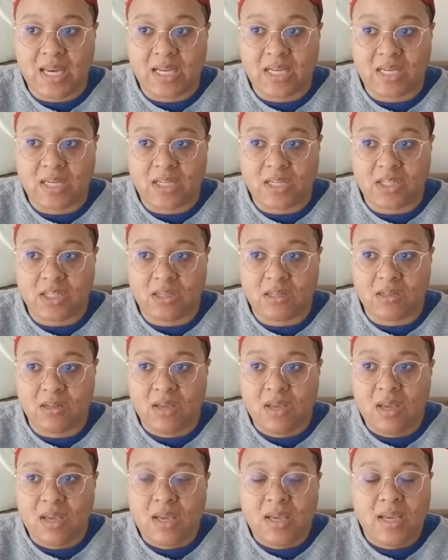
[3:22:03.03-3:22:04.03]
condition.
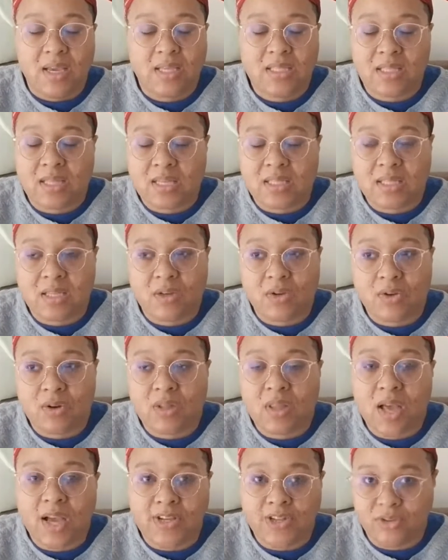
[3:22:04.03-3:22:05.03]
It's a
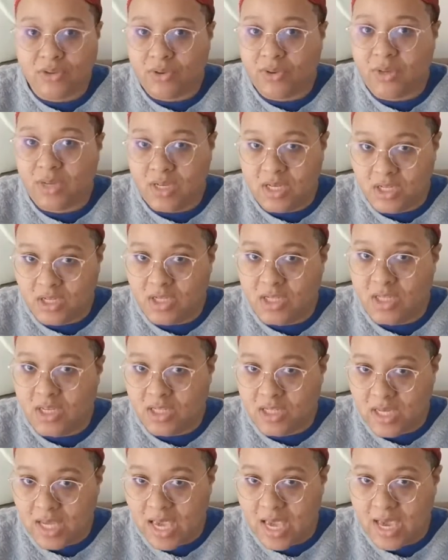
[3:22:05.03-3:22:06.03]
neurological condition that
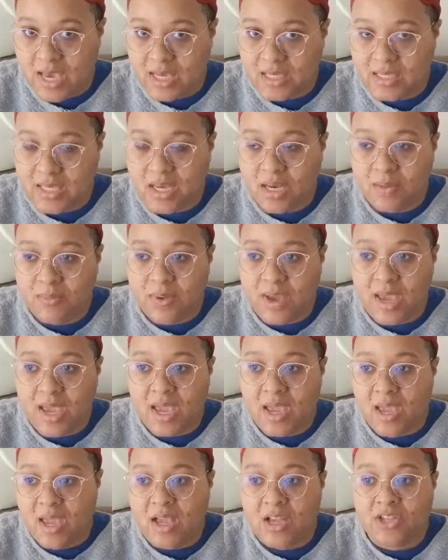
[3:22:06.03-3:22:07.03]
she has.
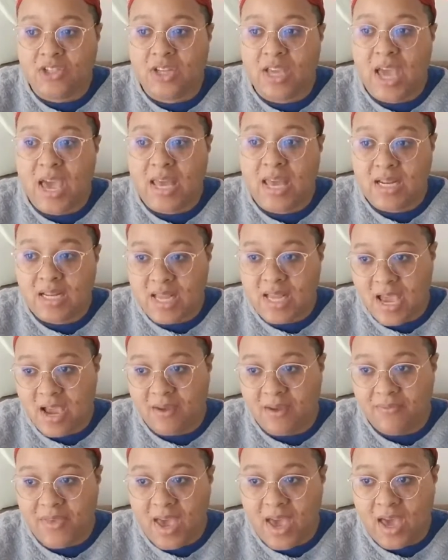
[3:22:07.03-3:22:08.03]
Anyway, she had an
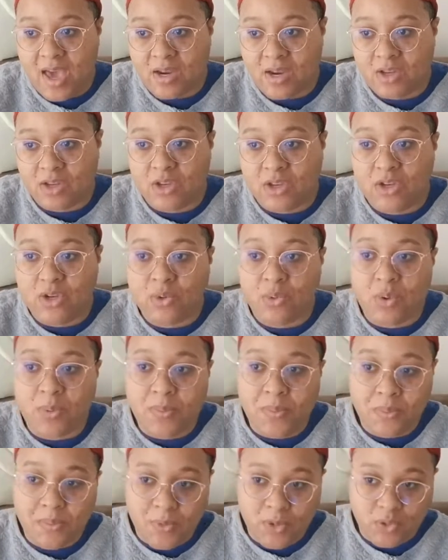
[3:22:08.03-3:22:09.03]
attack of that and couldn't do her
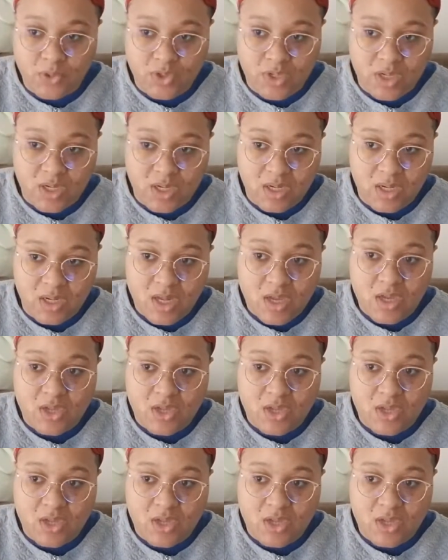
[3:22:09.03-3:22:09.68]
promotion.